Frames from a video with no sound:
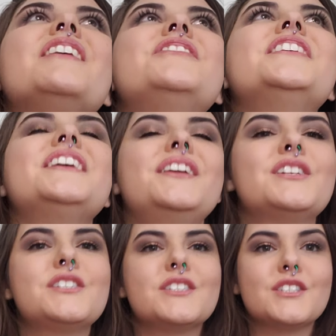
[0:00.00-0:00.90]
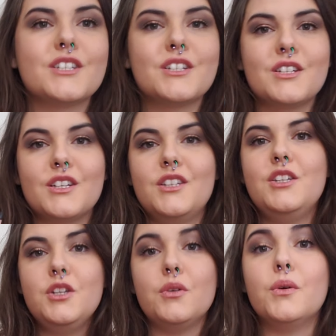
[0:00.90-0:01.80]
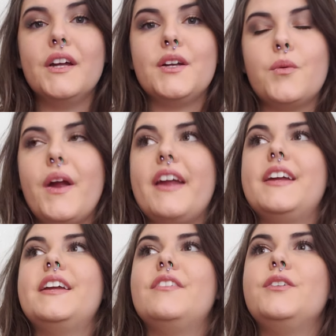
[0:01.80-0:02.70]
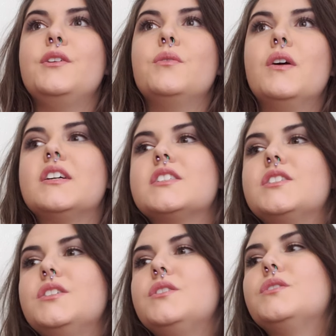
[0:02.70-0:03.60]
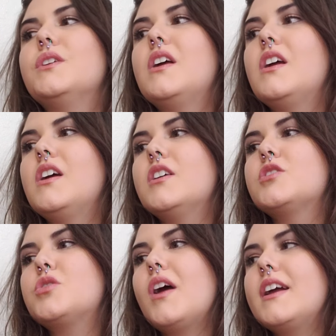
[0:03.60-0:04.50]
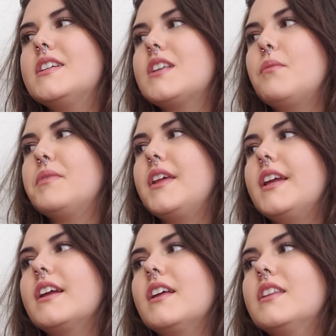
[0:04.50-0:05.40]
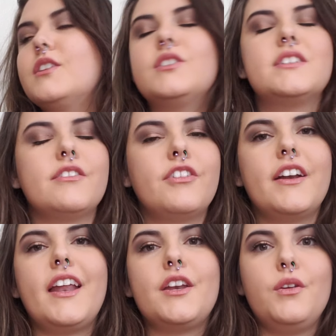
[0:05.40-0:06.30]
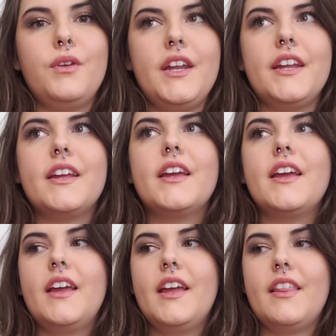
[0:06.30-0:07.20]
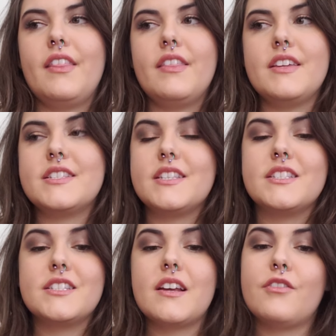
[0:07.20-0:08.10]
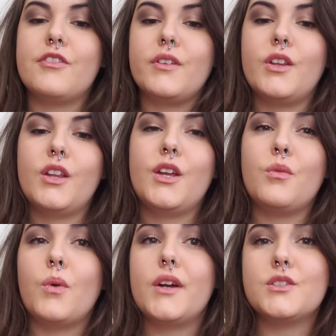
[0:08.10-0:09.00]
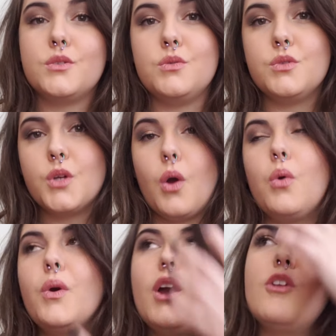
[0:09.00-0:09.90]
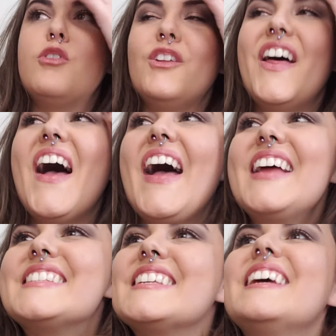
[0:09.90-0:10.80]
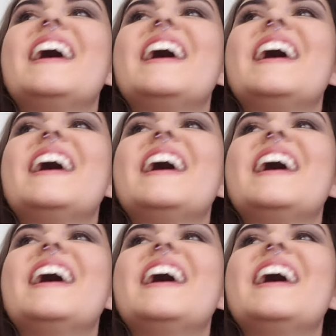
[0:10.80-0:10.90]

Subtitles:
feel like this is new in a way. If you want to try something a little different and unique, this is definitely where to go for that.